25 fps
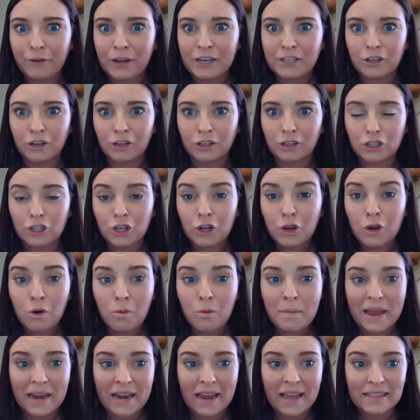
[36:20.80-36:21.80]
if we took
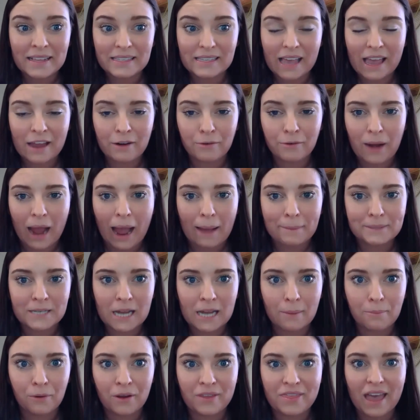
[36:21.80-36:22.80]
two minutes and wrapped
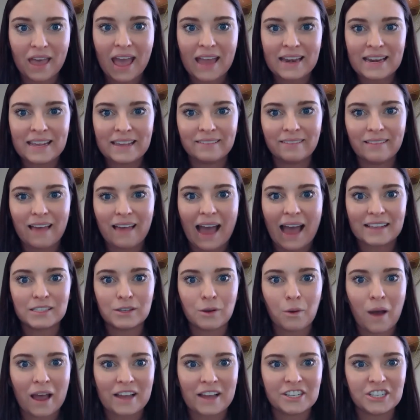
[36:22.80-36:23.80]
up with any
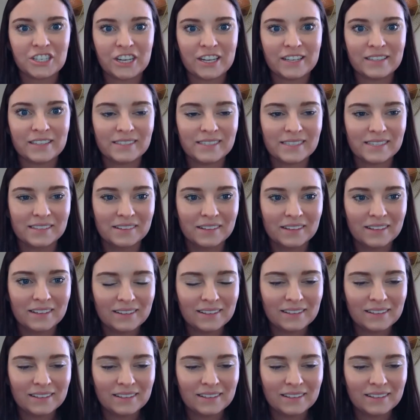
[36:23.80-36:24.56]
last questions?